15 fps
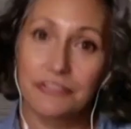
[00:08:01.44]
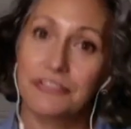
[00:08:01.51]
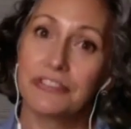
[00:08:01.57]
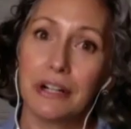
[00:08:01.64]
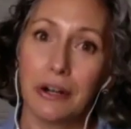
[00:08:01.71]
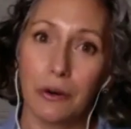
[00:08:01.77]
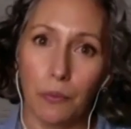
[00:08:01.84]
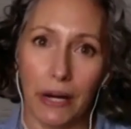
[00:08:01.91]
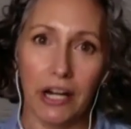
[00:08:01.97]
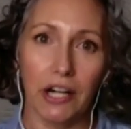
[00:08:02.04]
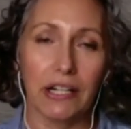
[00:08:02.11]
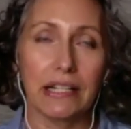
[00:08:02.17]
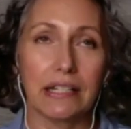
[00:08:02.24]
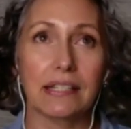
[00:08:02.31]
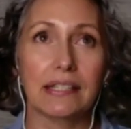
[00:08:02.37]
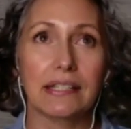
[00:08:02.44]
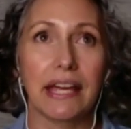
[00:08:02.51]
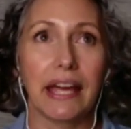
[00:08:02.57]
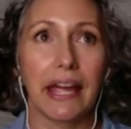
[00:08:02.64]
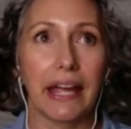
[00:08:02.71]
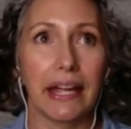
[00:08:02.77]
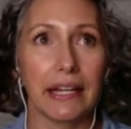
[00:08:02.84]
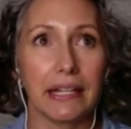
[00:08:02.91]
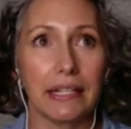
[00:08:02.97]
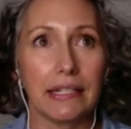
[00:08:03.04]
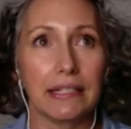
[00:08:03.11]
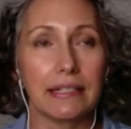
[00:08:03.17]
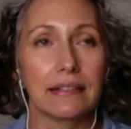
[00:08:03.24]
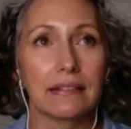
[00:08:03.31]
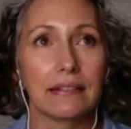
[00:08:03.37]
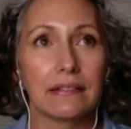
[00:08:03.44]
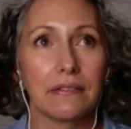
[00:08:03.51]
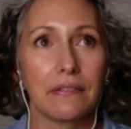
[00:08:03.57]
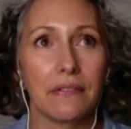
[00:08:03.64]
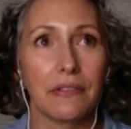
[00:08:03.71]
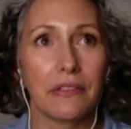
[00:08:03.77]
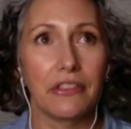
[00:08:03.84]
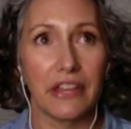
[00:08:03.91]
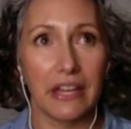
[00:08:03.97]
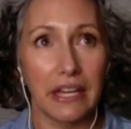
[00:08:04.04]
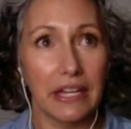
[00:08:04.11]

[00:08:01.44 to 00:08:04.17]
awareness. And then